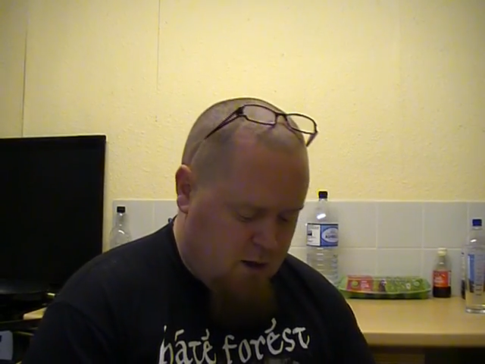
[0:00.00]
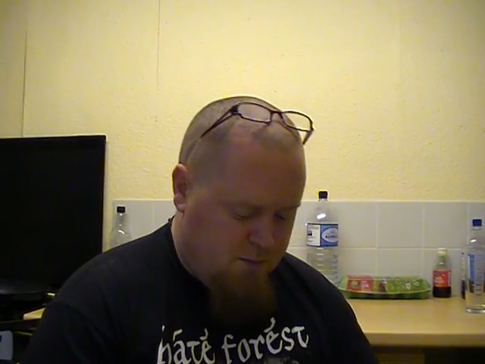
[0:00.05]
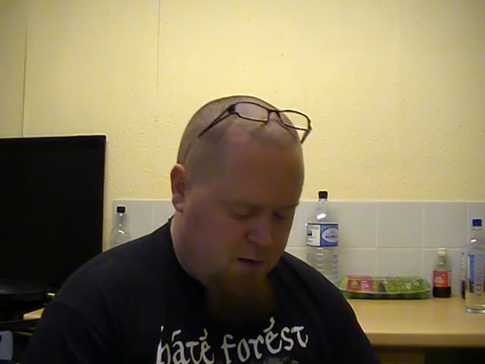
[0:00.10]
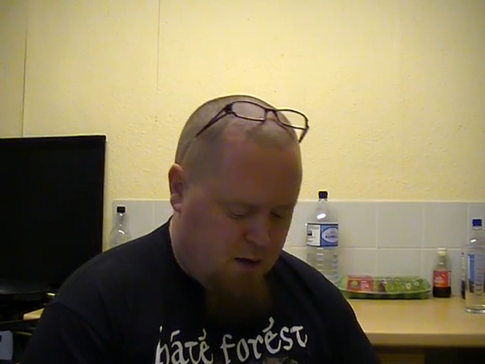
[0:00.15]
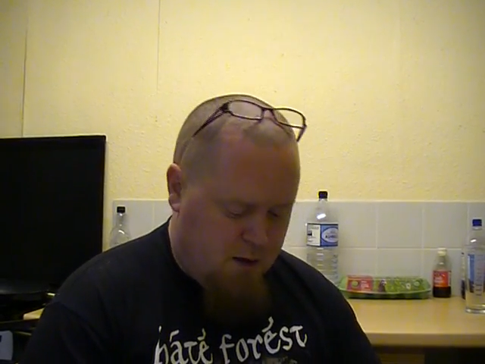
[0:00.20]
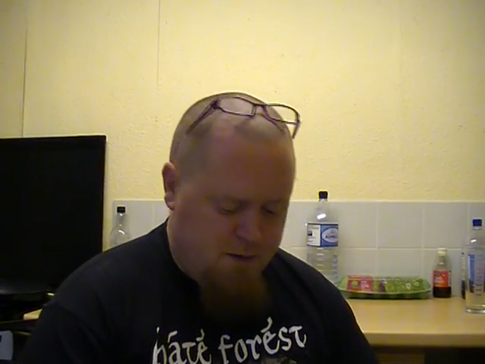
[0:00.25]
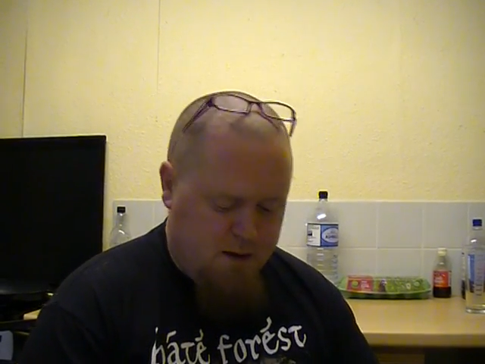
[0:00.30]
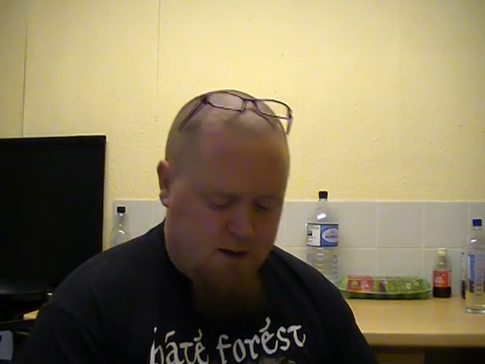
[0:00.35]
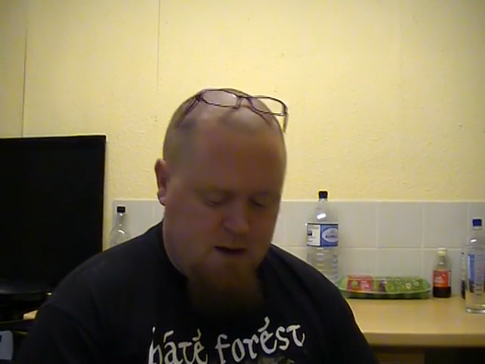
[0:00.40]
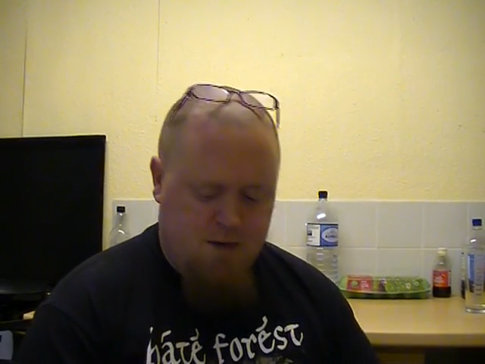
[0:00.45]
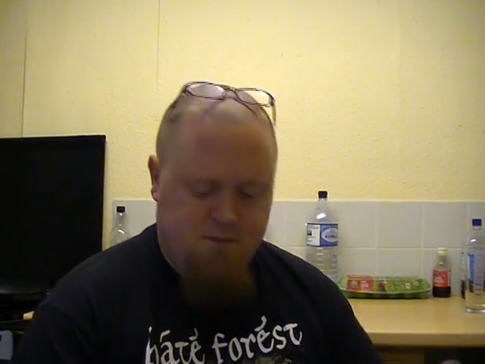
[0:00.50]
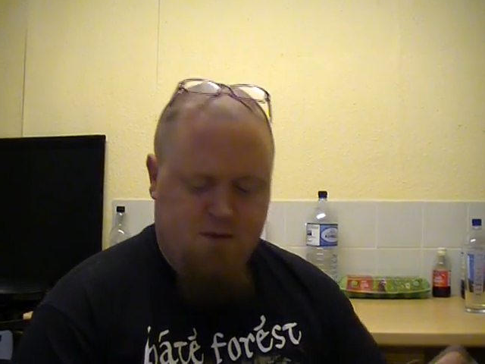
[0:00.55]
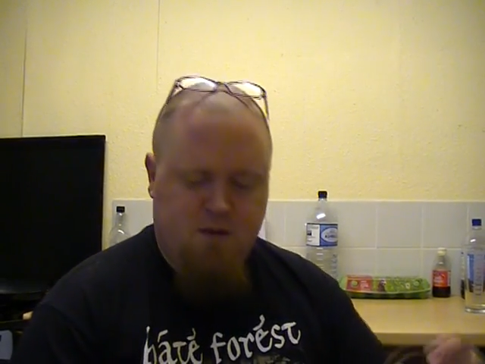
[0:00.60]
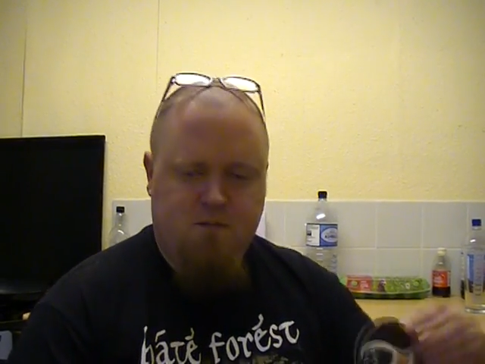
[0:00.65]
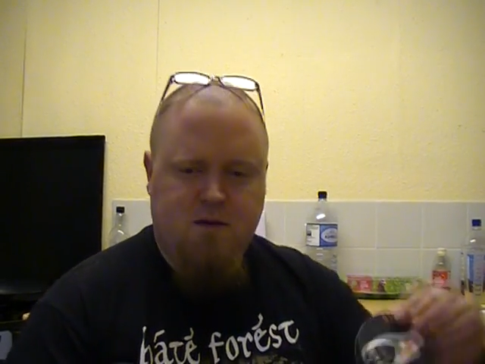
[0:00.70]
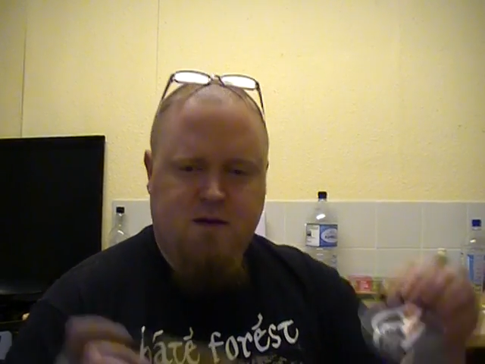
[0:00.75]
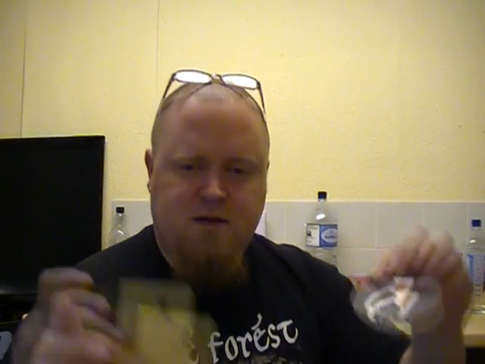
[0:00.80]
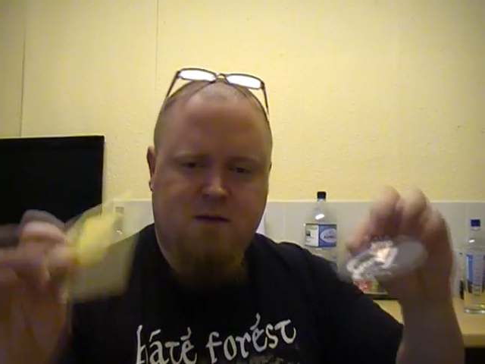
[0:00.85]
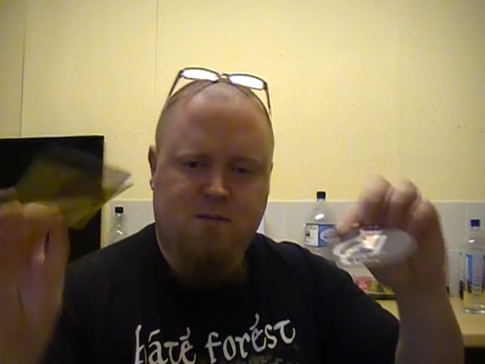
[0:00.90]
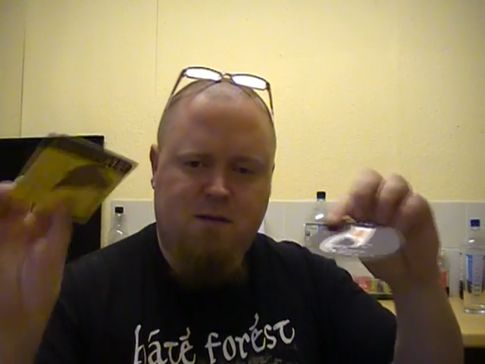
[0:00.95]
But I mean, they've
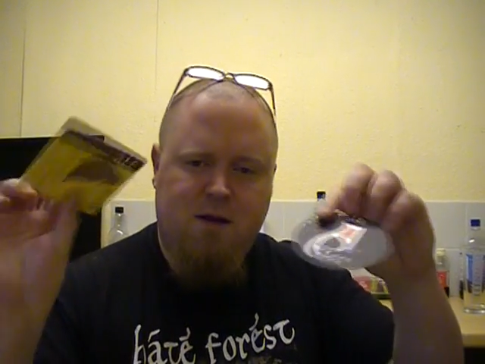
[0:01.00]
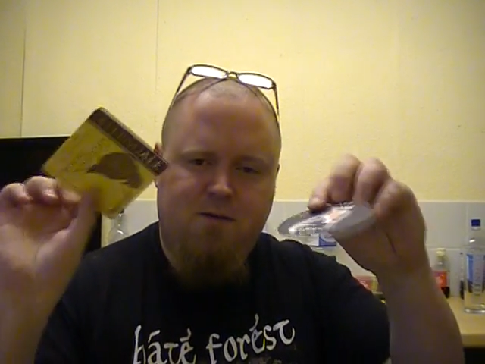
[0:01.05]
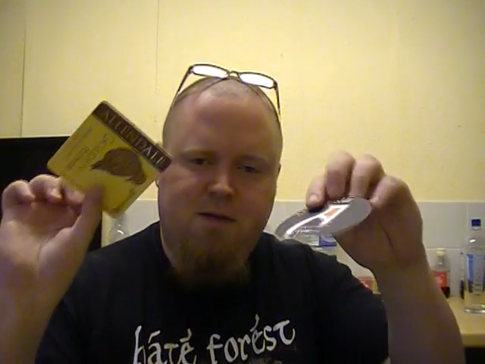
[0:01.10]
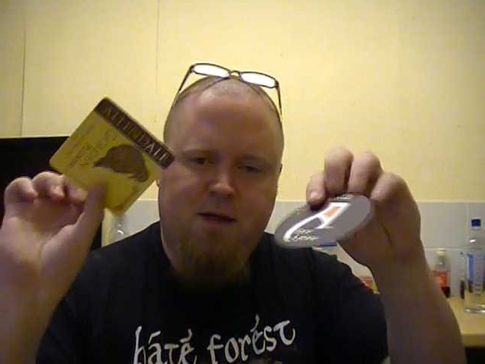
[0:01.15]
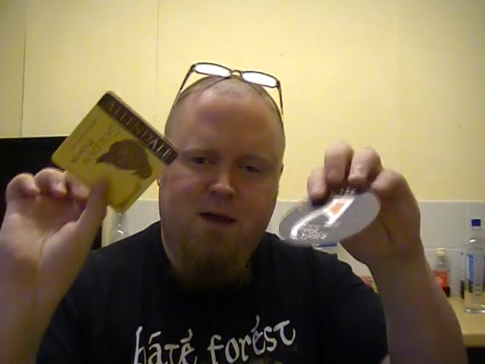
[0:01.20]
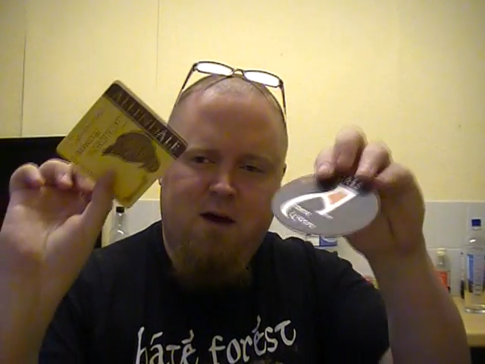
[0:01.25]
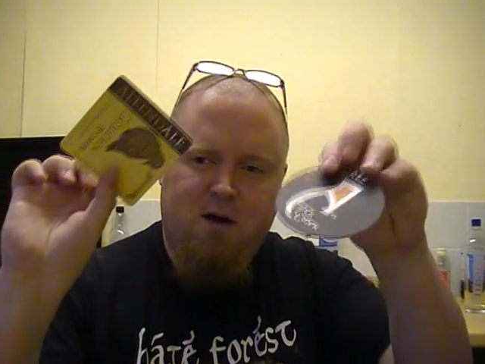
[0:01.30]
given me some lovely